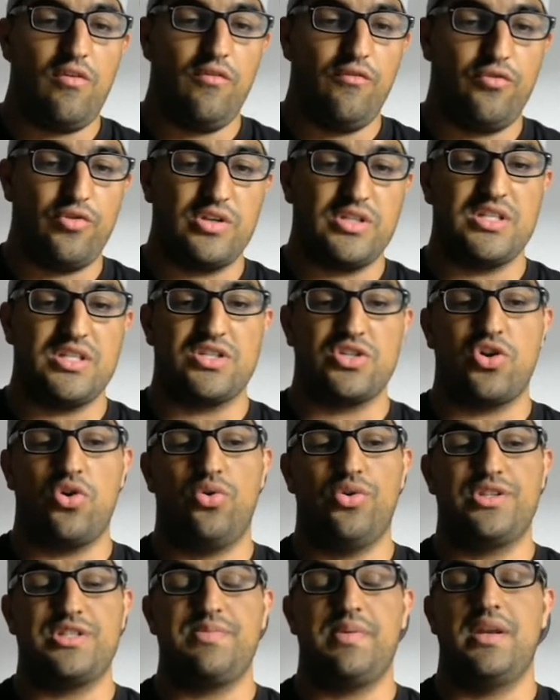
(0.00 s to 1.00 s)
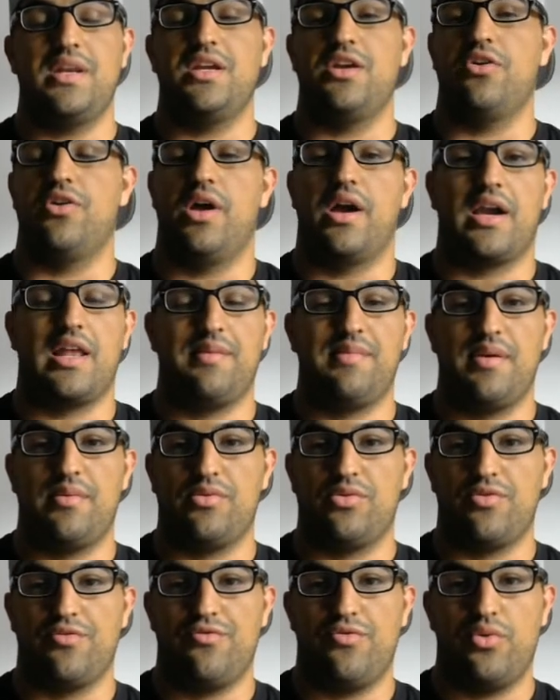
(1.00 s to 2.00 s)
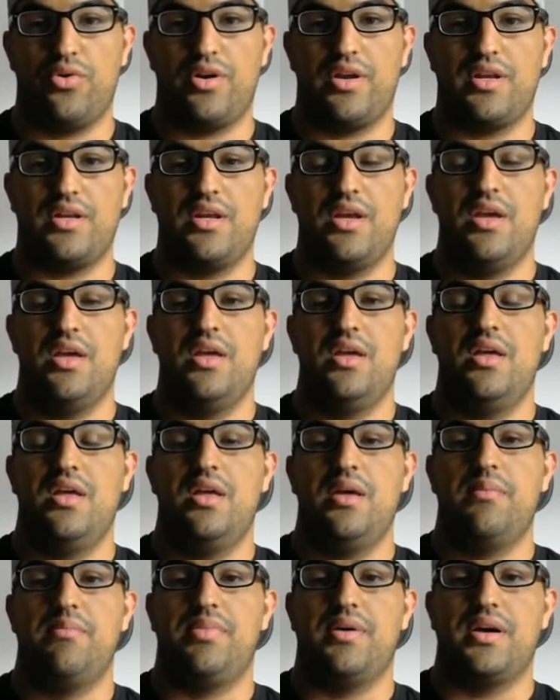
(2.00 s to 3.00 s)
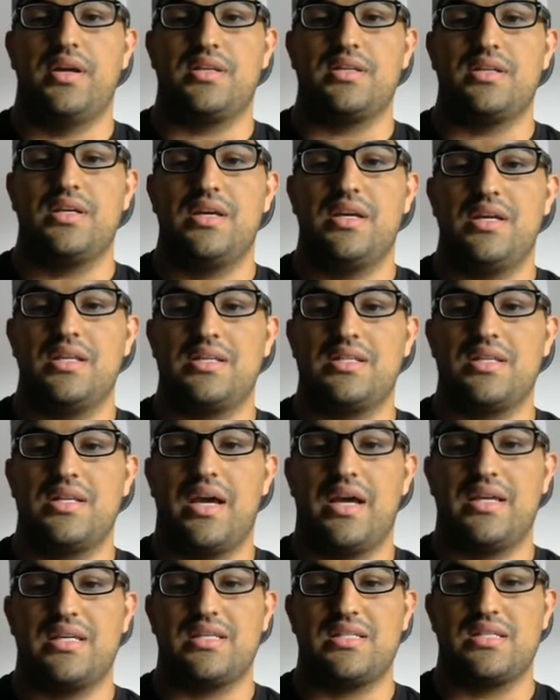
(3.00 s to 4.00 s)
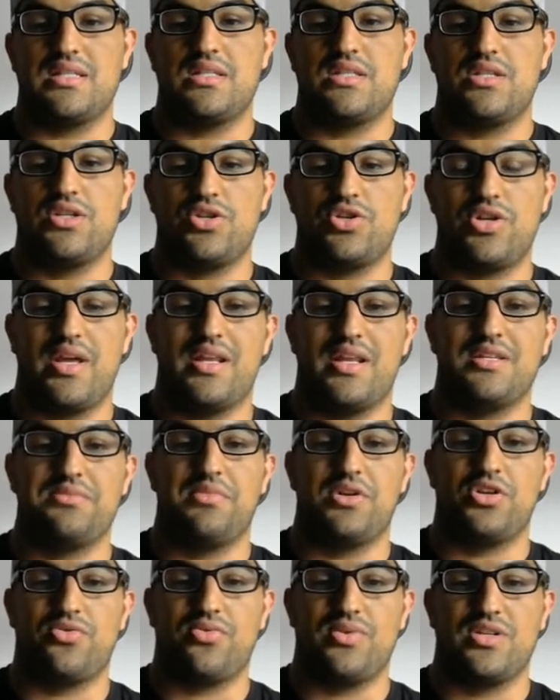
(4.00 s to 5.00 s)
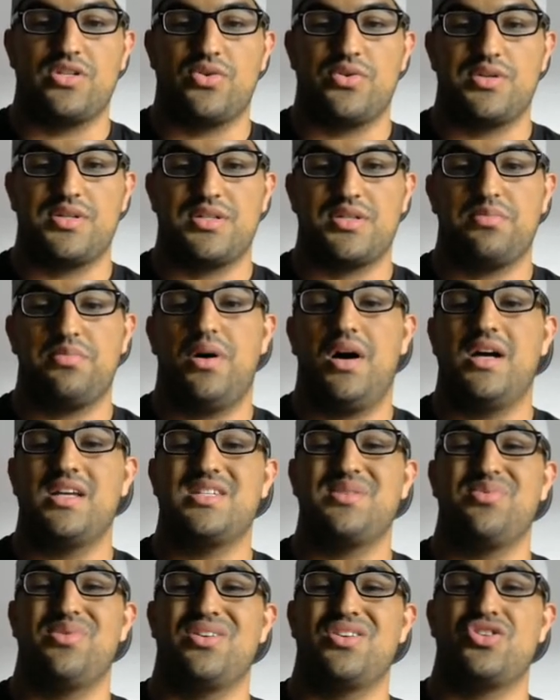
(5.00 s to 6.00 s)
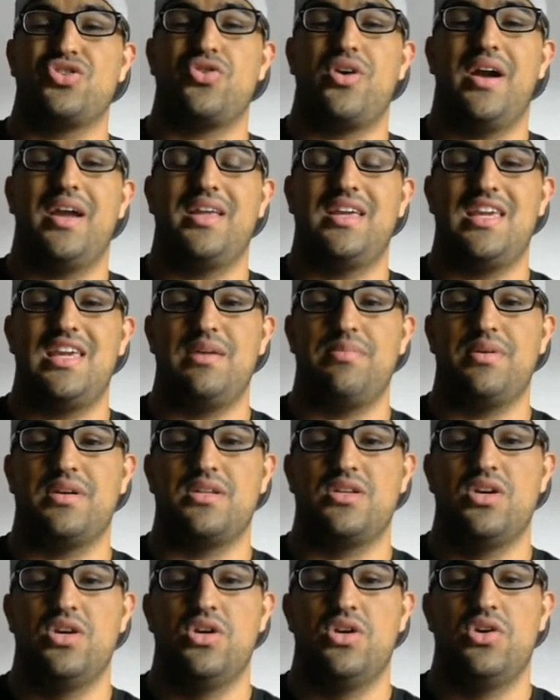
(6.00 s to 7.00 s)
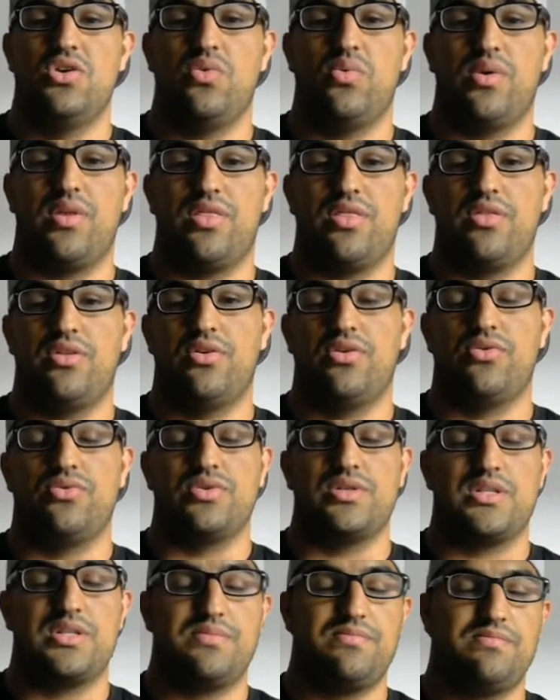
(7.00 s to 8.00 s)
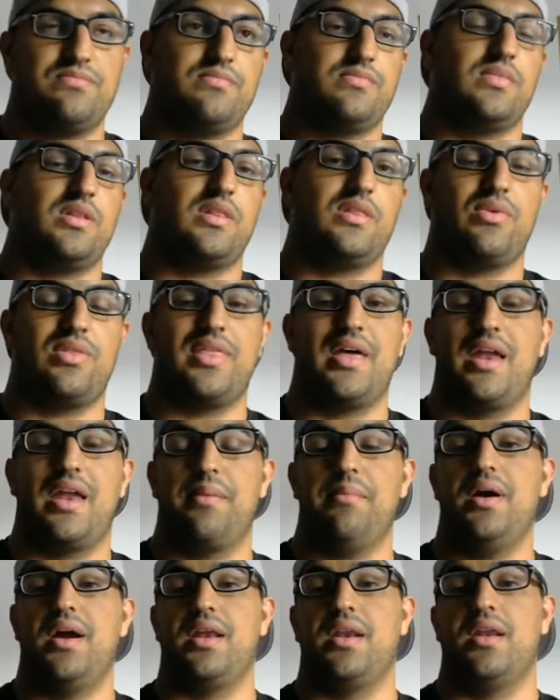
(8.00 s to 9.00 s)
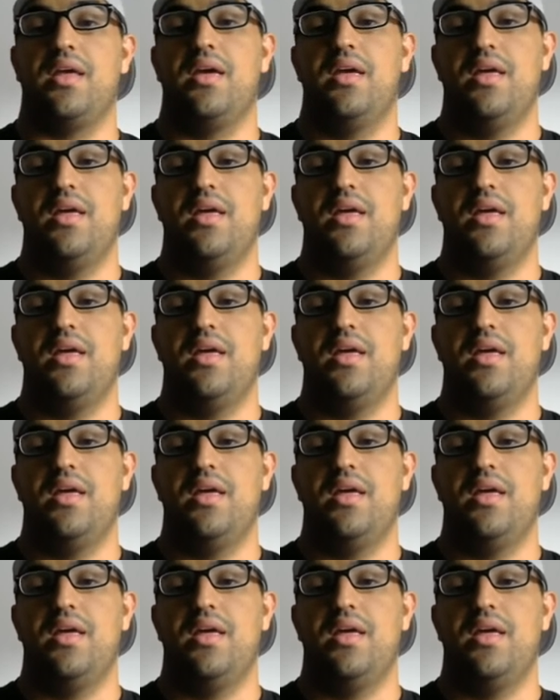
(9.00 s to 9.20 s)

For instance, gold spending, you're not going to be able to afford it, but it's nice to get as much resources as possible and try and keep it with those with that in mind.